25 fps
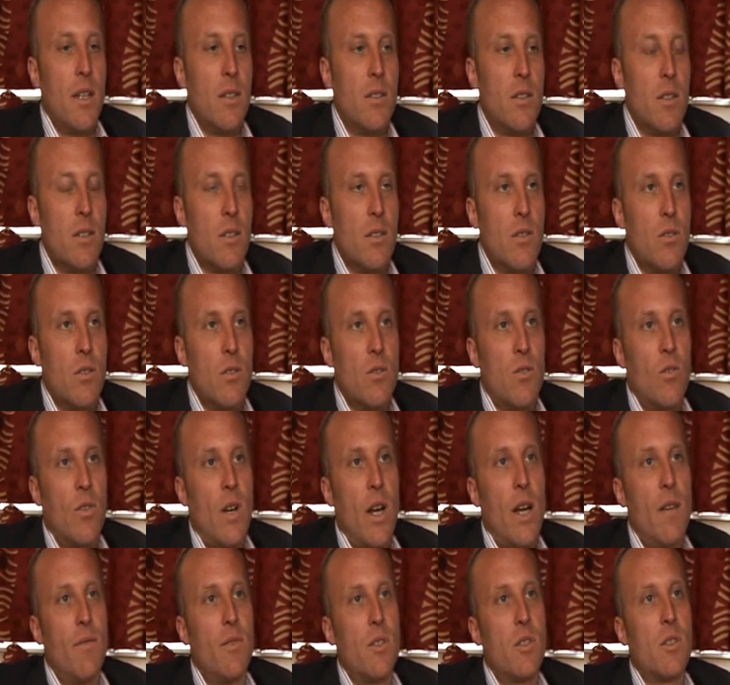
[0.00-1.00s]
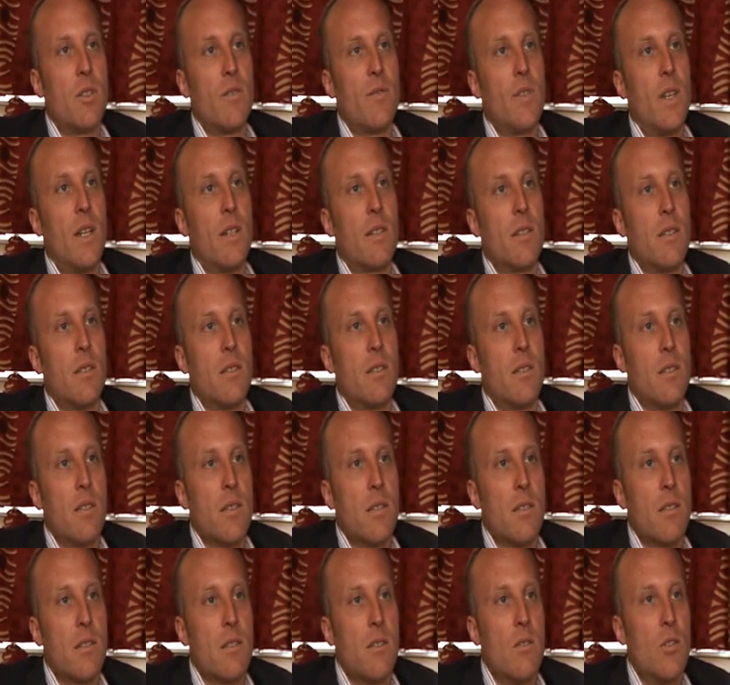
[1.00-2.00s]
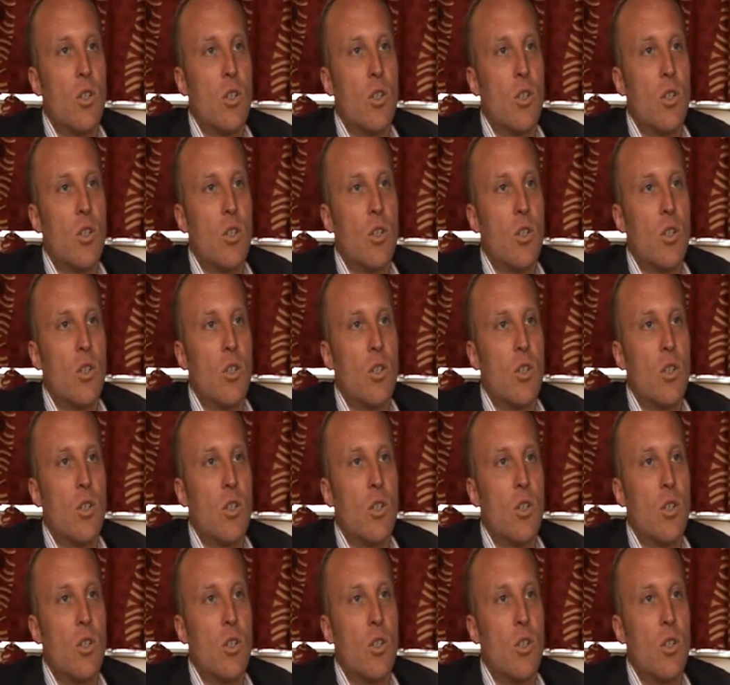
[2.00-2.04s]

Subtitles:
The drivers of that is